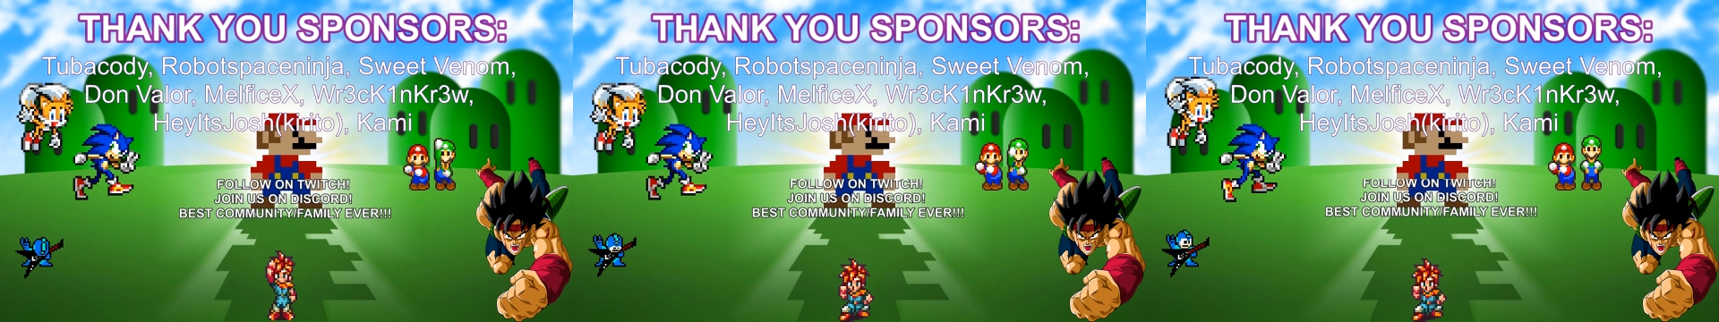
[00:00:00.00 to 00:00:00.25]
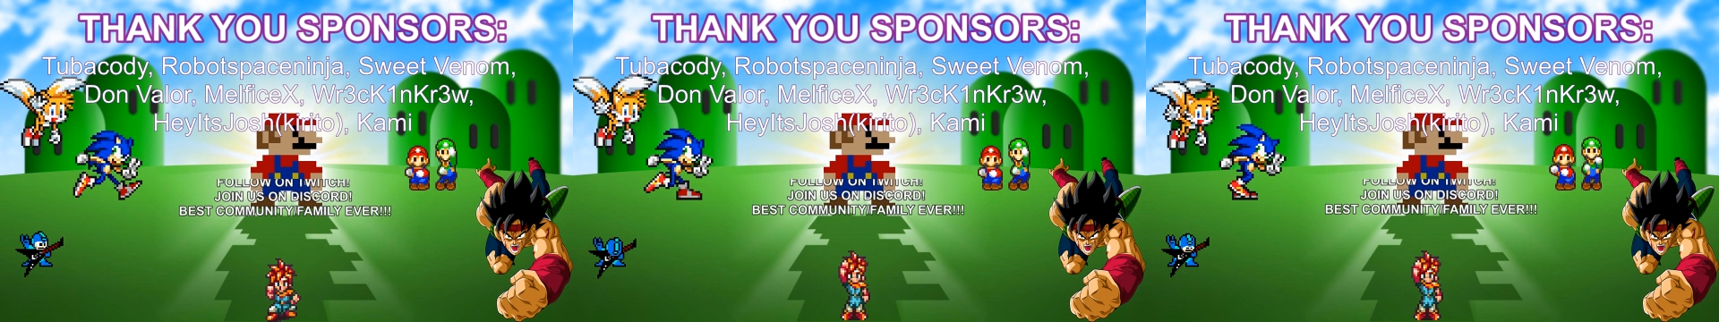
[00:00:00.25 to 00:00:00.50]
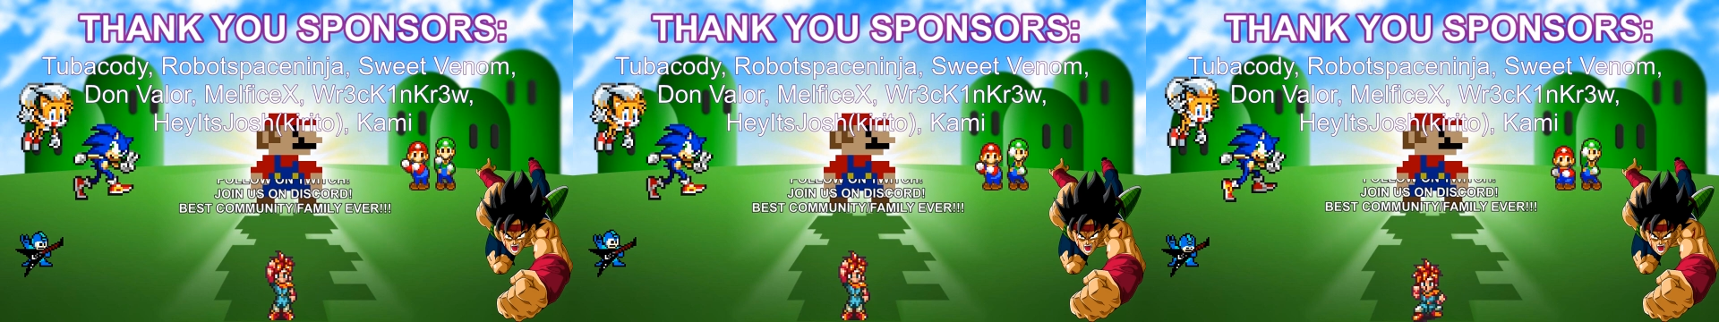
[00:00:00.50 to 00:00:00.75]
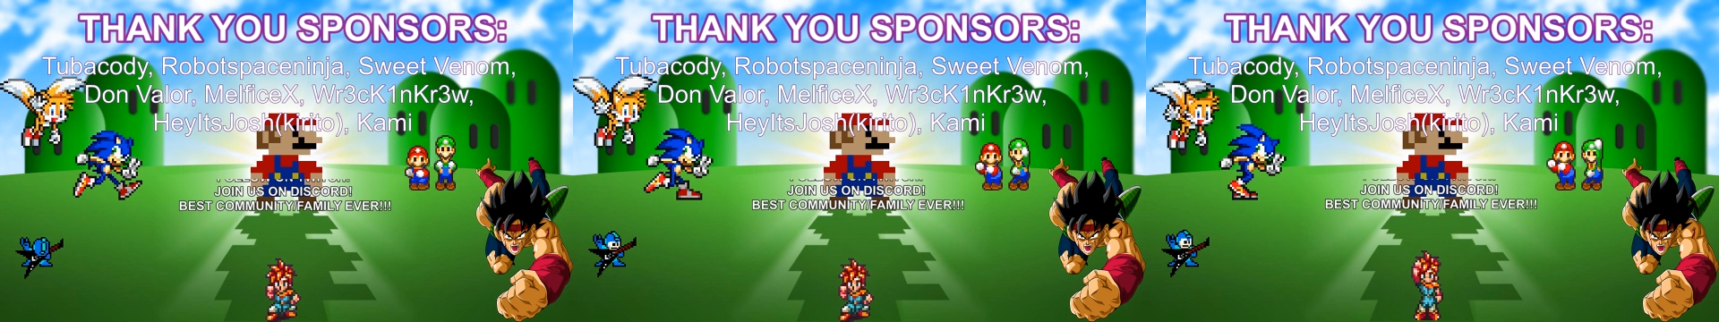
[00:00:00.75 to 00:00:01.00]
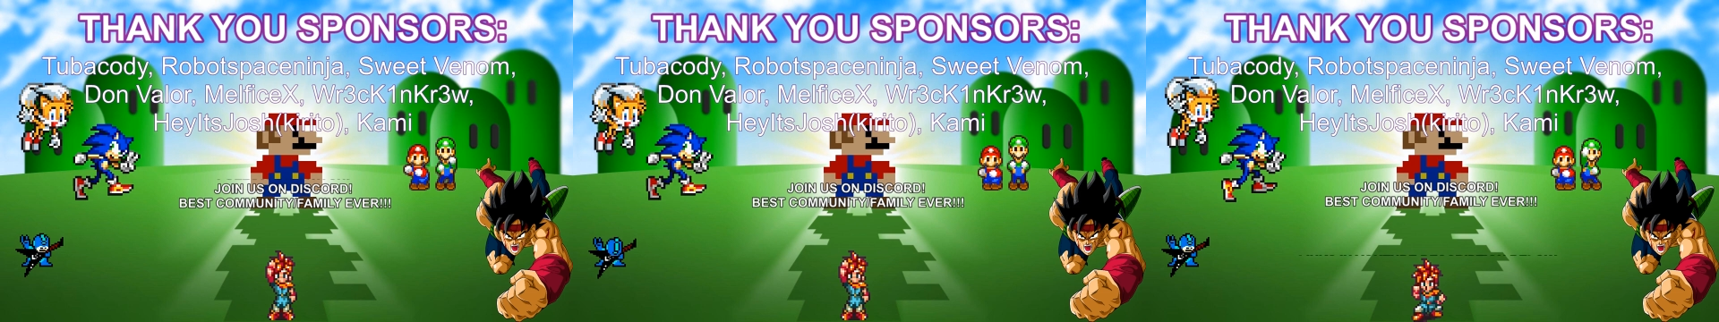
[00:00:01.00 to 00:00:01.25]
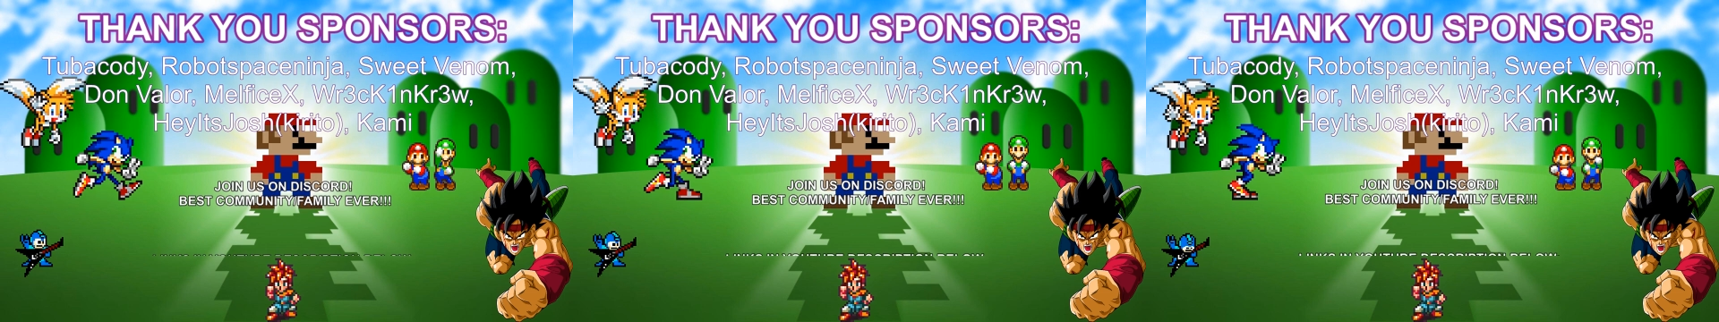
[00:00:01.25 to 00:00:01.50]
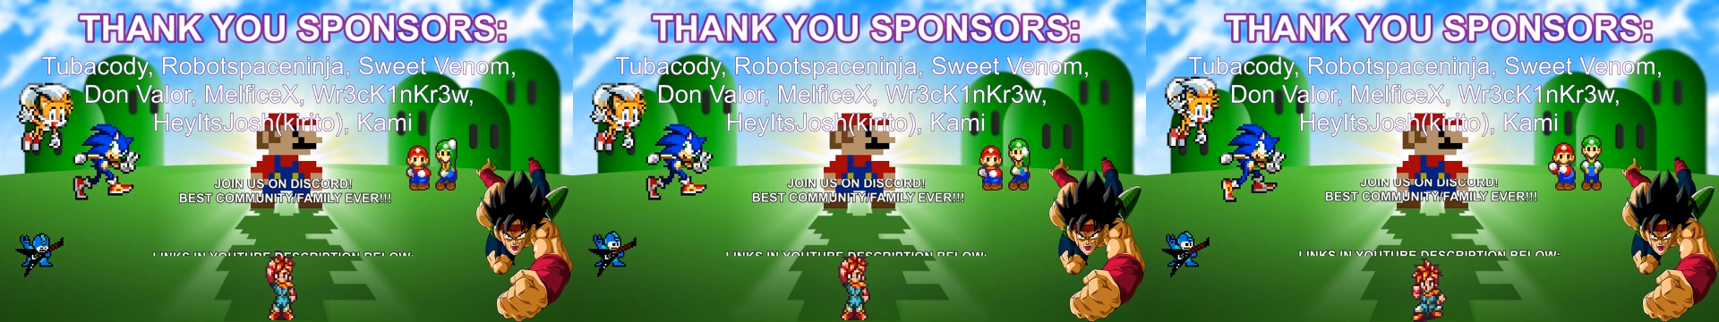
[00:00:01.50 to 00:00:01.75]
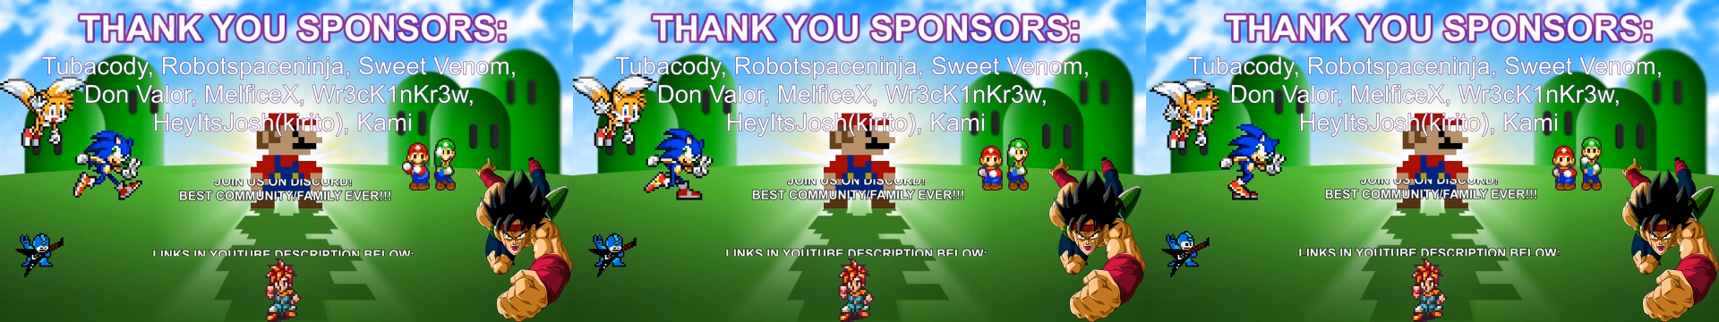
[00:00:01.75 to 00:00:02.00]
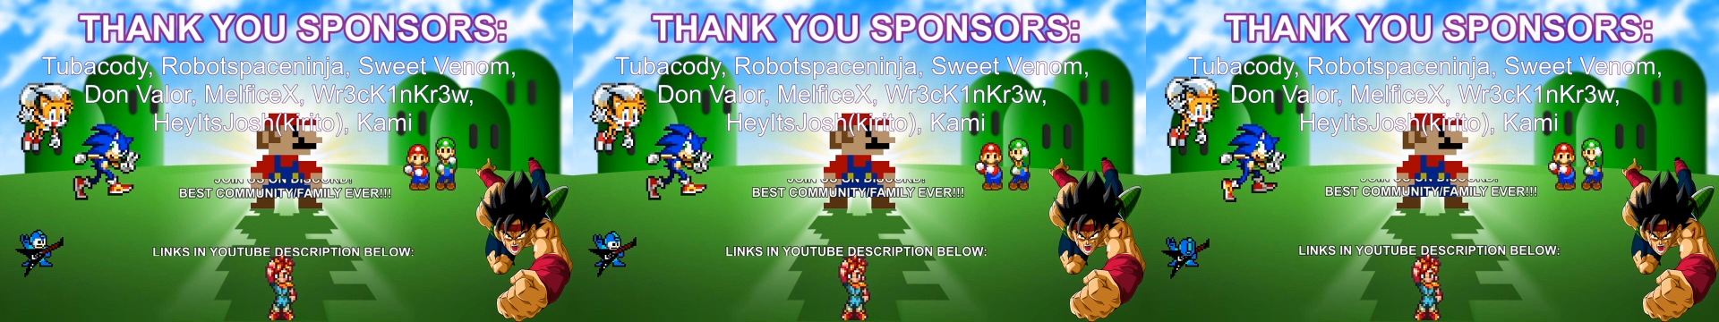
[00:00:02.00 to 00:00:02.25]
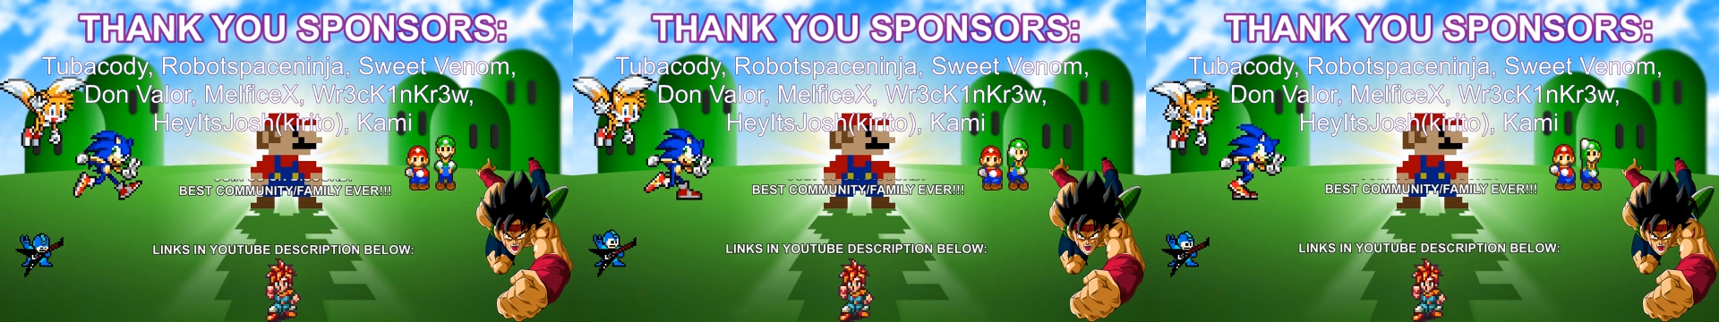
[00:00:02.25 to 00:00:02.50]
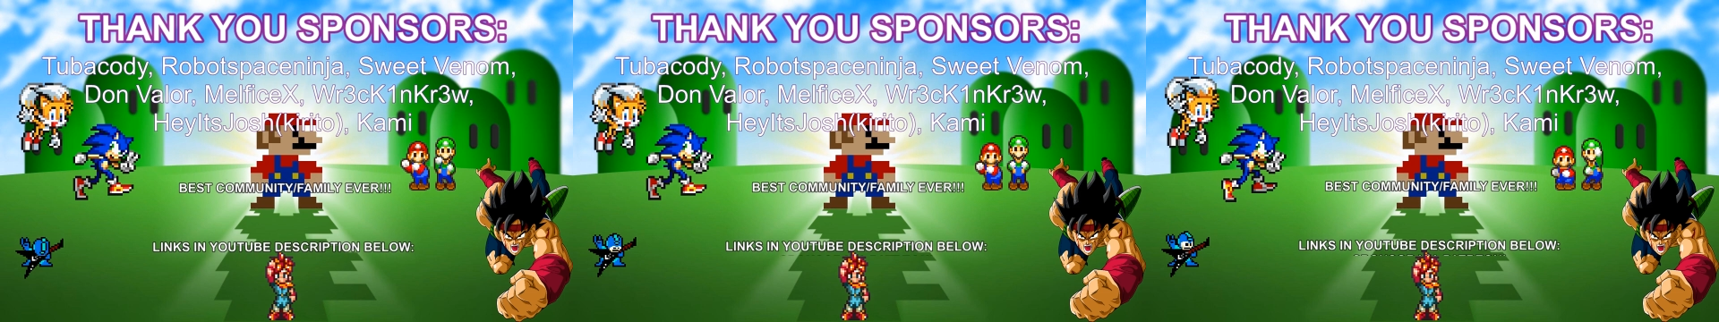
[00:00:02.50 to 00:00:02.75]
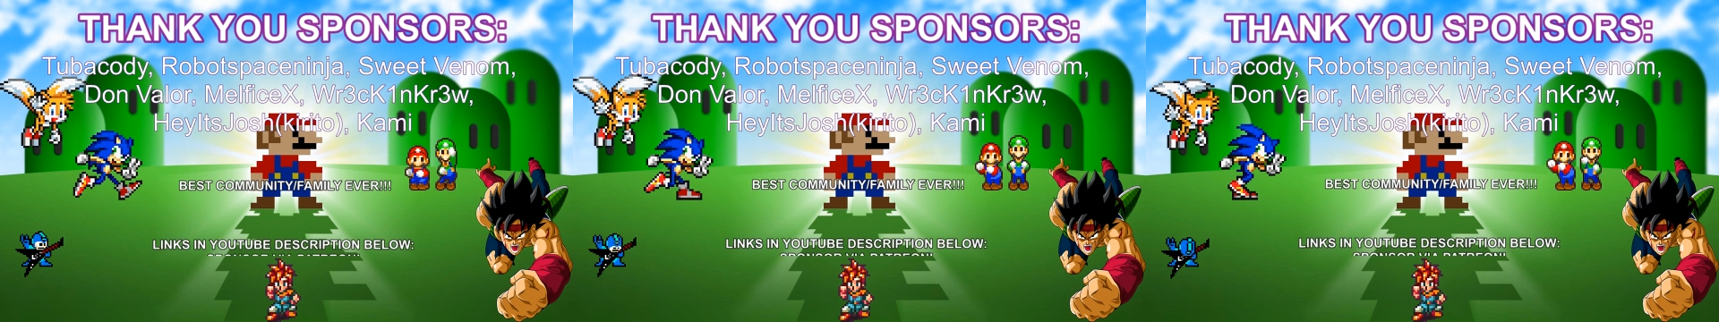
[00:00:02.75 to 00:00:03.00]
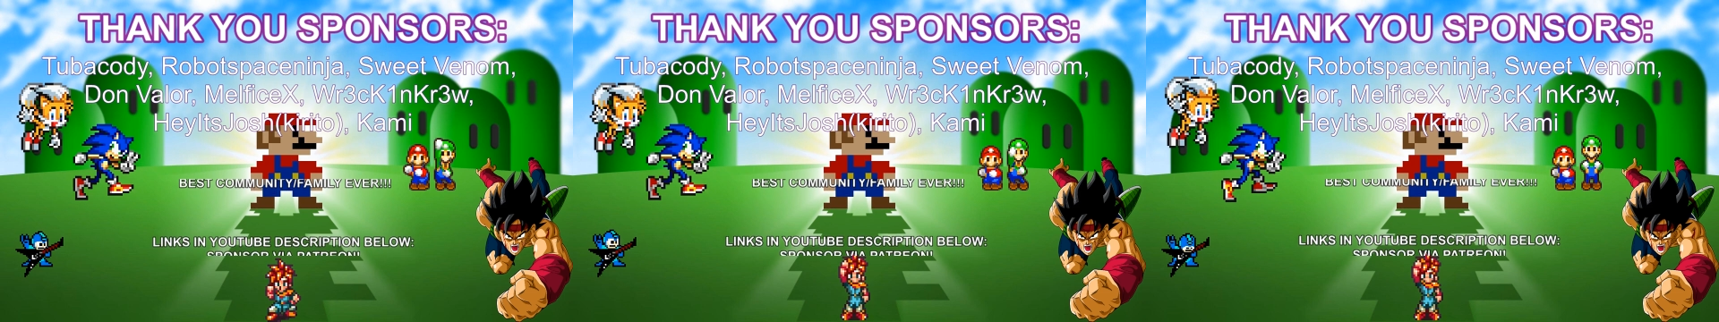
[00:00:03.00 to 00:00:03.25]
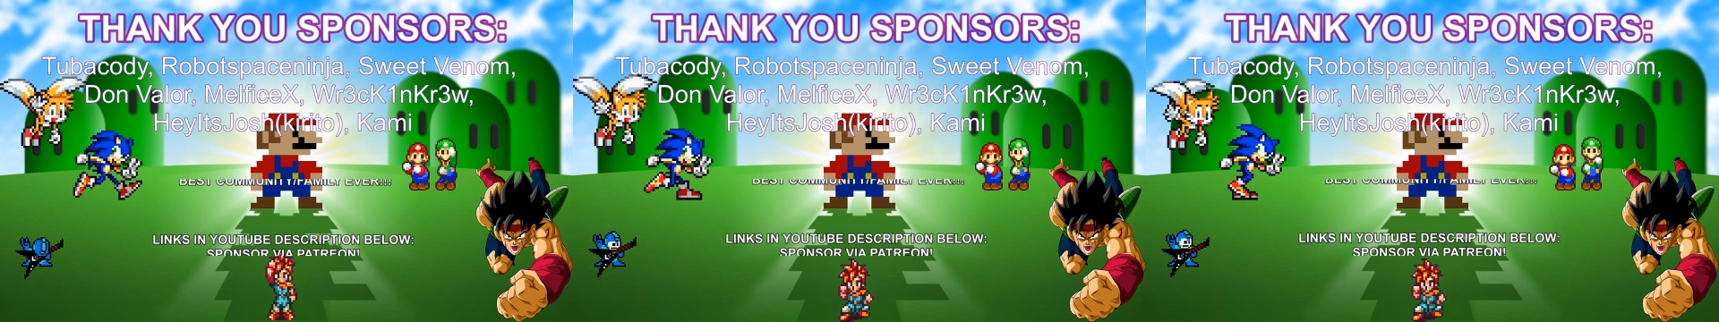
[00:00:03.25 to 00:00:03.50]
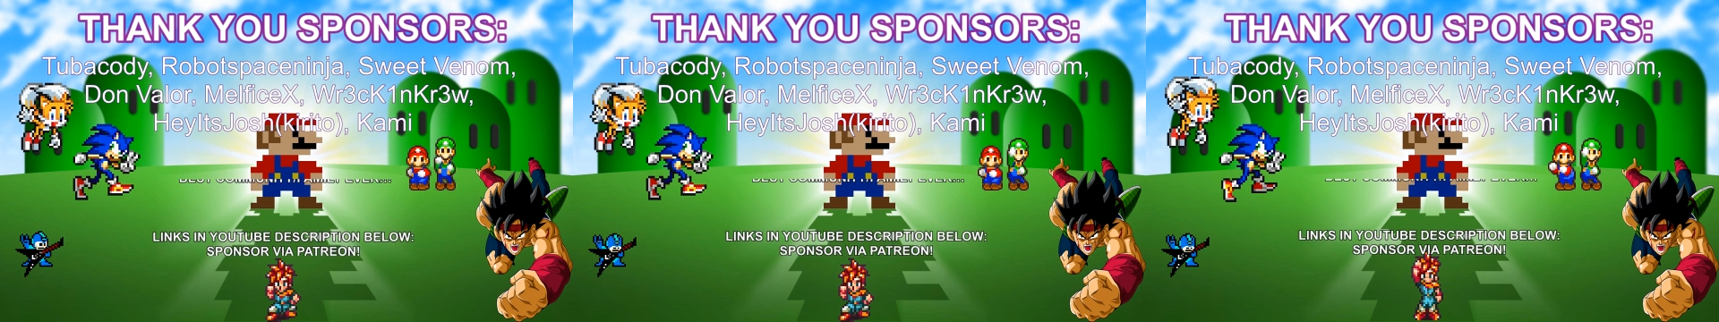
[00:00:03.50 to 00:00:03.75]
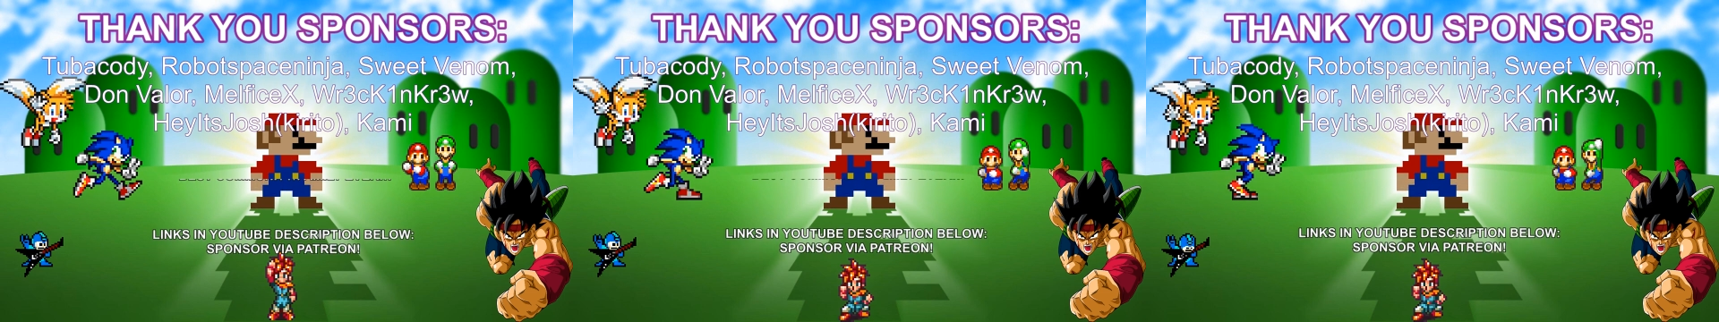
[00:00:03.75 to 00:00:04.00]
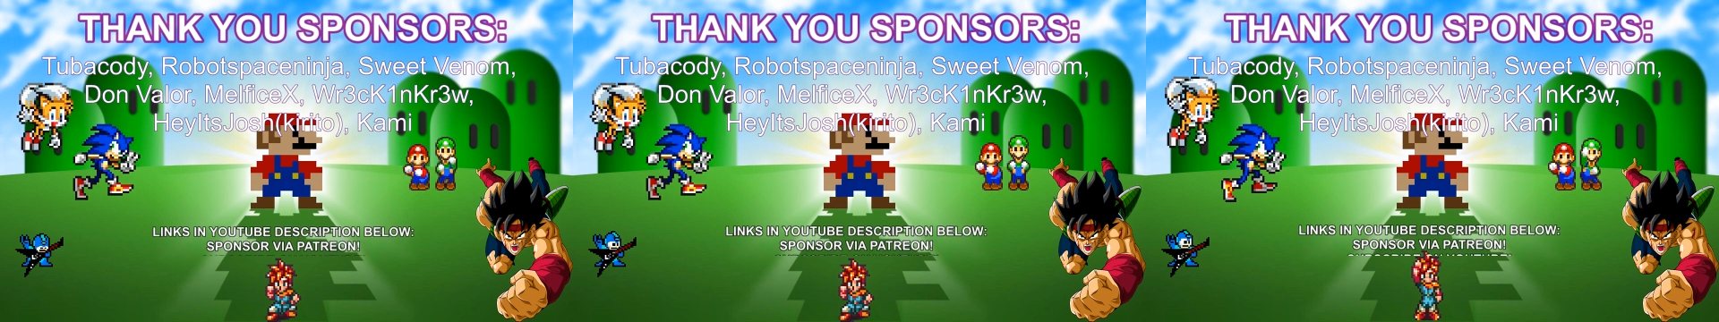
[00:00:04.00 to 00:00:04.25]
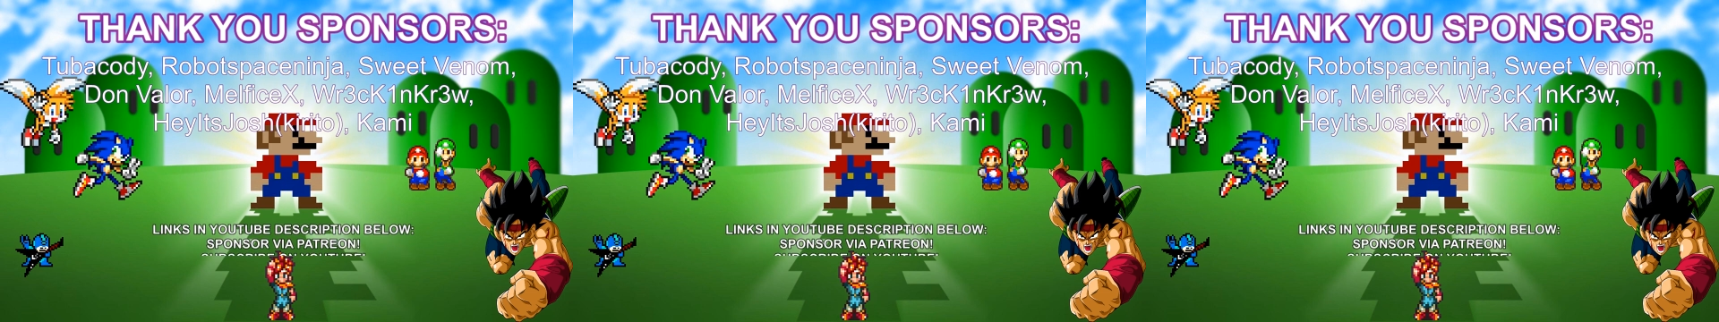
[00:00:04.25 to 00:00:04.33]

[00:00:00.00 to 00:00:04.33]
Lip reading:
No face is visible, so there are no lips to read.